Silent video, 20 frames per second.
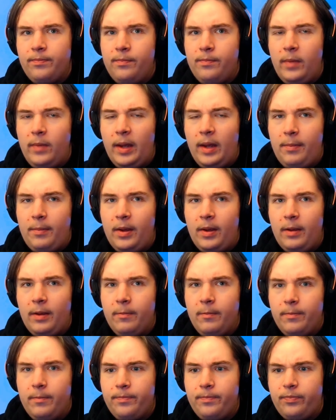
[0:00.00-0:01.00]
Maybe
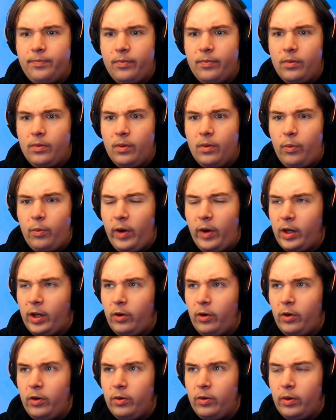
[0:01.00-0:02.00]

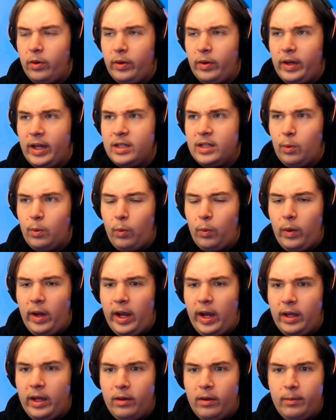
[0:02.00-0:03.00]
Wrecker, you know, gets
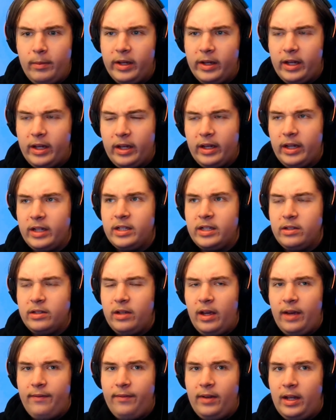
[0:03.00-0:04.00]
away. Omega gets
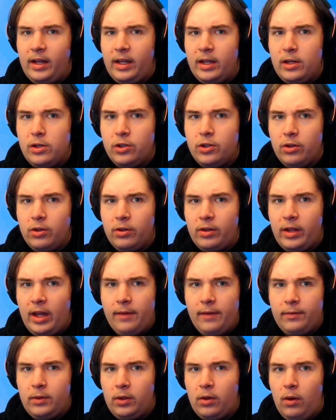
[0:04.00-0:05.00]
heavily injured. They
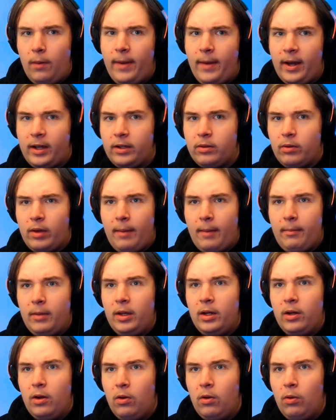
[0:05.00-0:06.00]
have to go back to
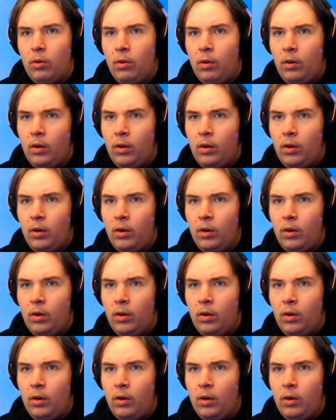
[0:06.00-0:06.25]
Kamino.